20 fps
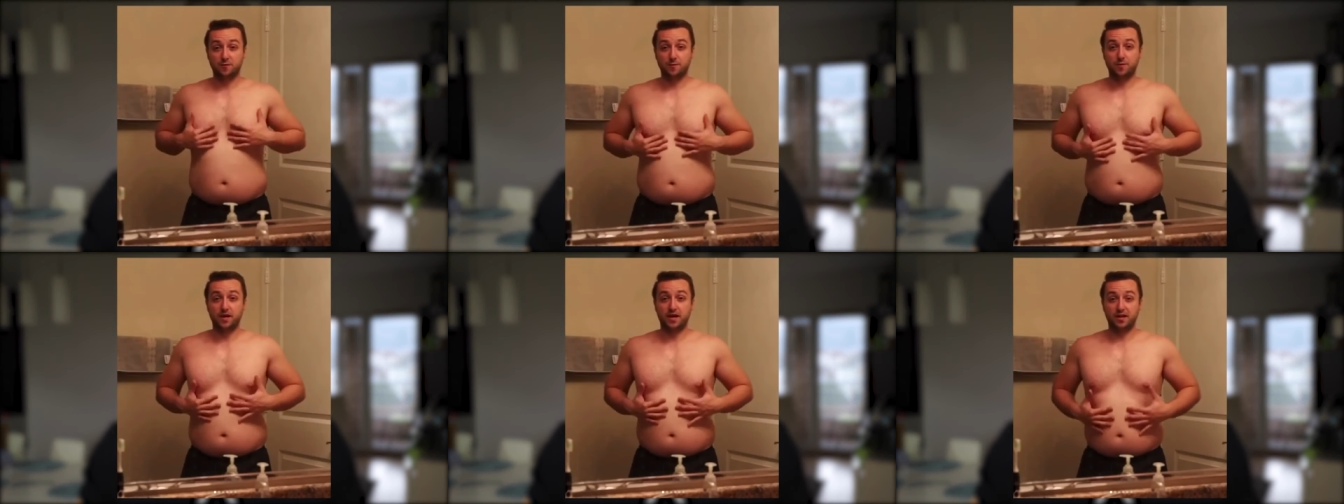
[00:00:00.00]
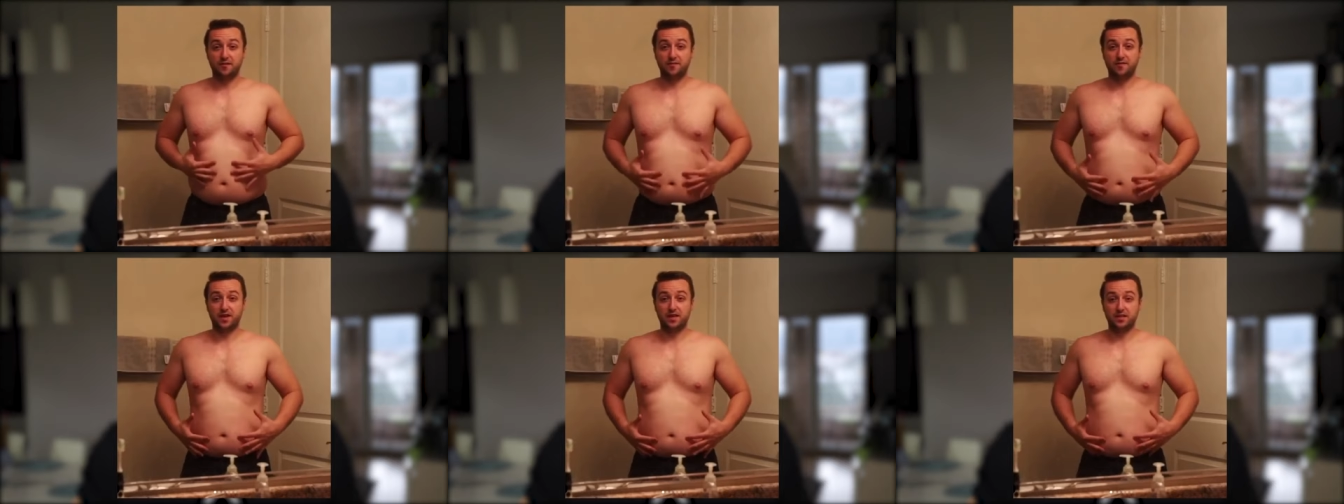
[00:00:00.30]

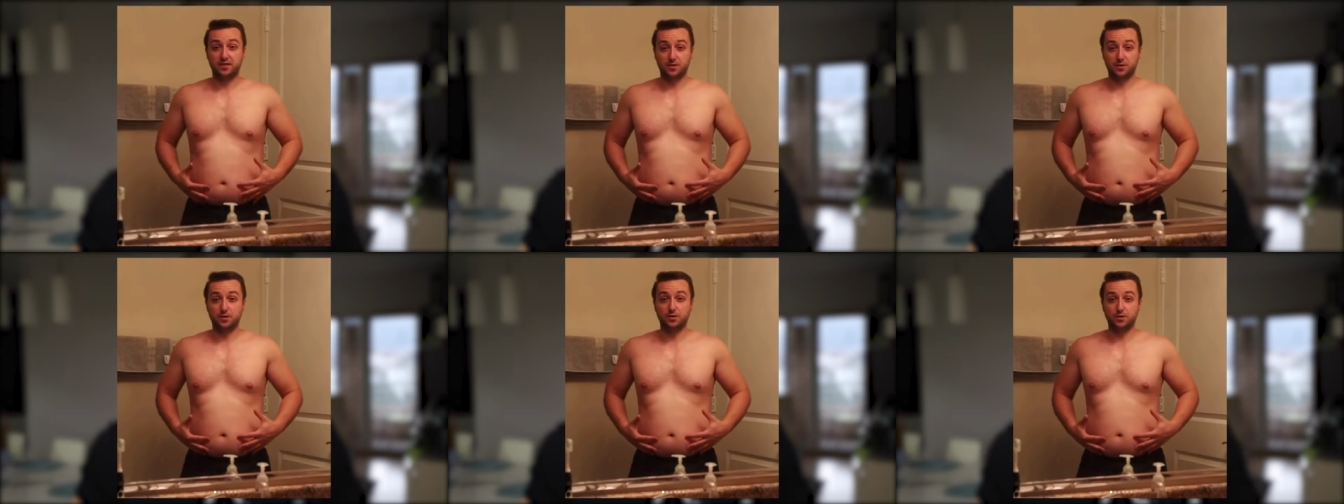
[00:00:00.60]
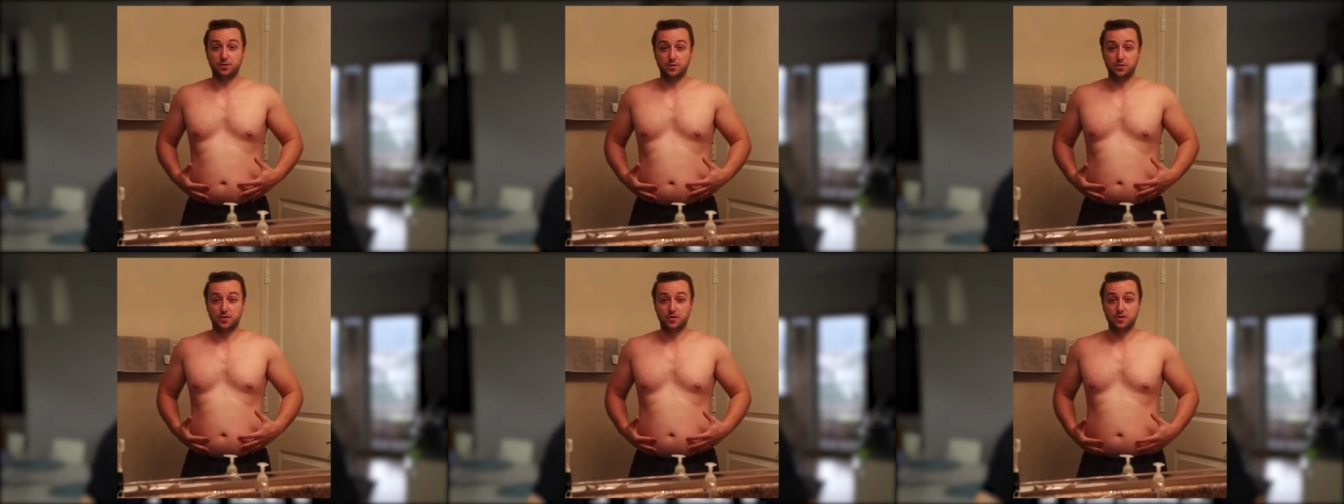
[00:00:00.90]
aiming to do.
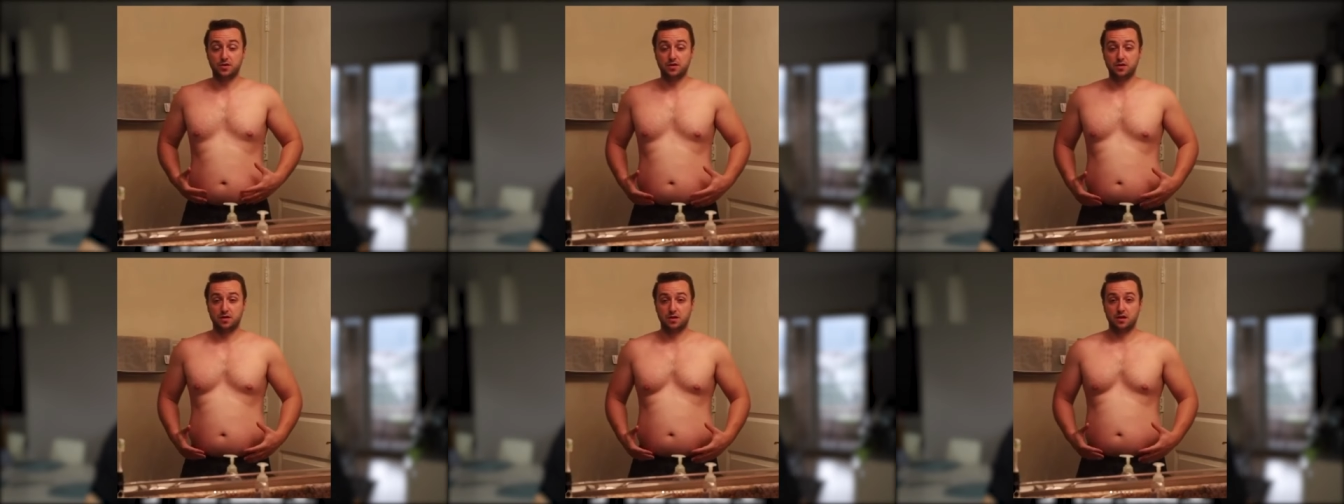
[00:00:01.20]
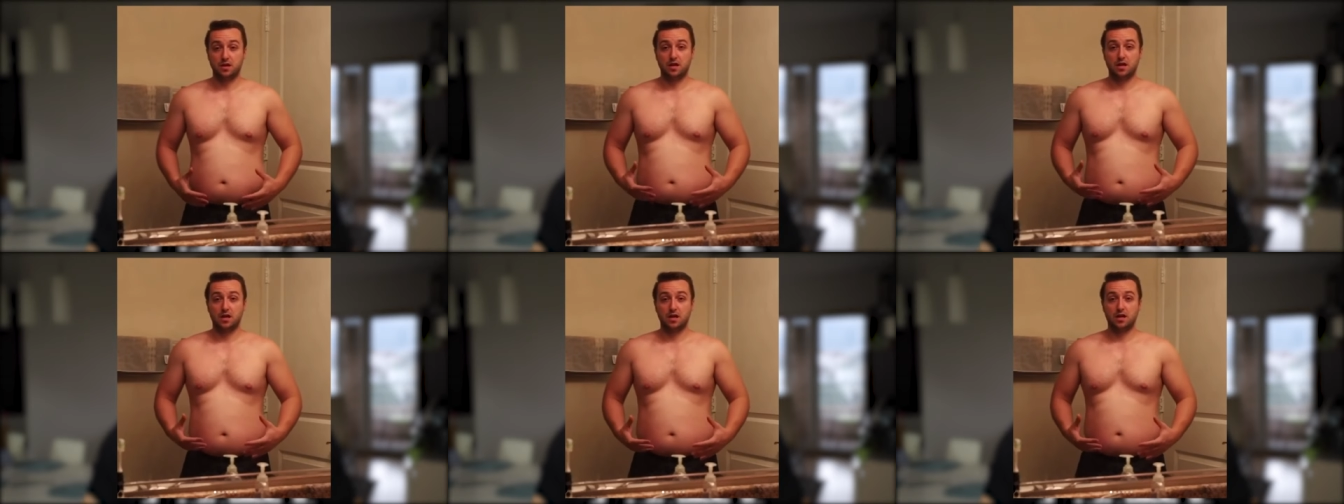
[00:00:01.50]
But don't
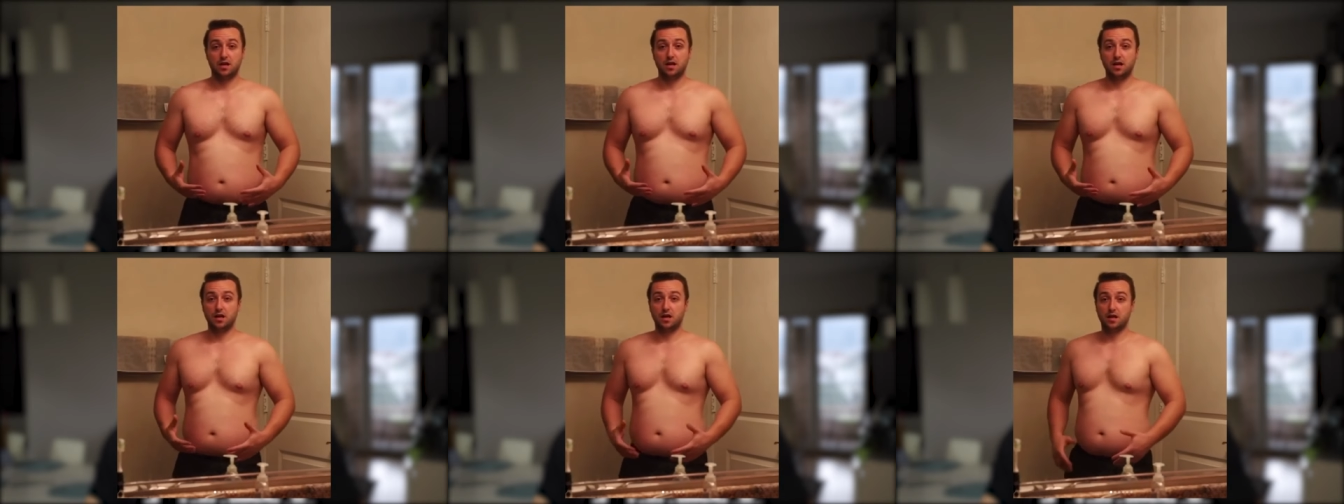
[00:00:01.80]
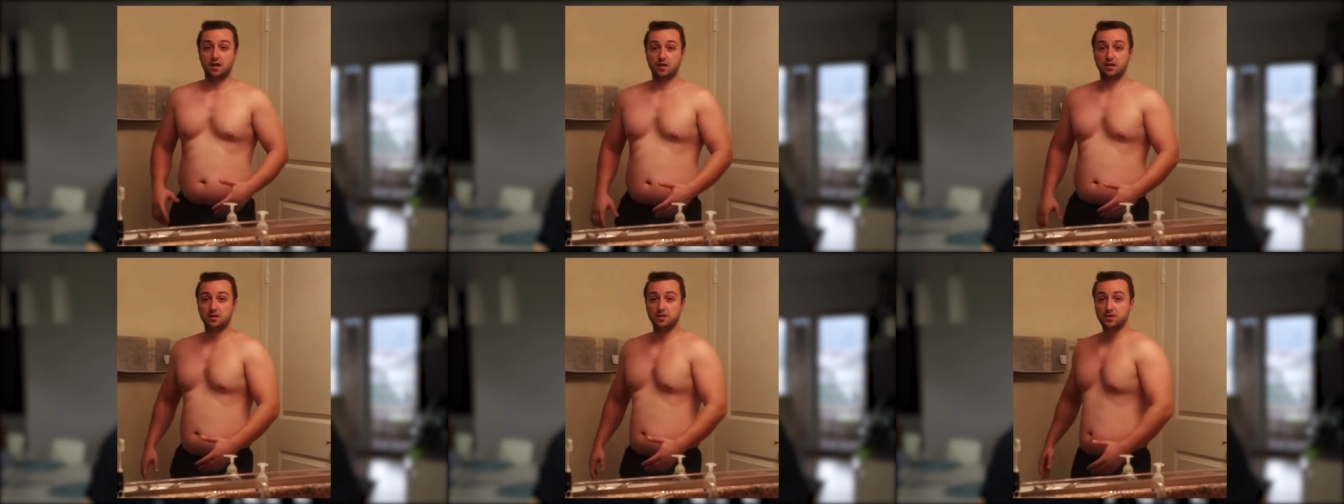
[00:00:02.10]
forget that we're
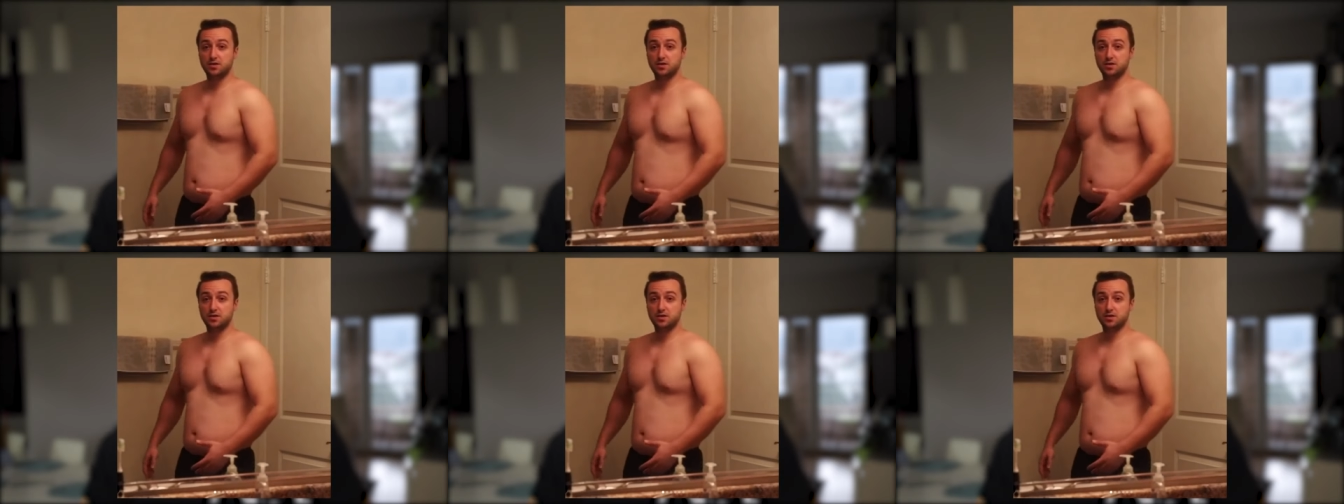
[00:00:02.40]
all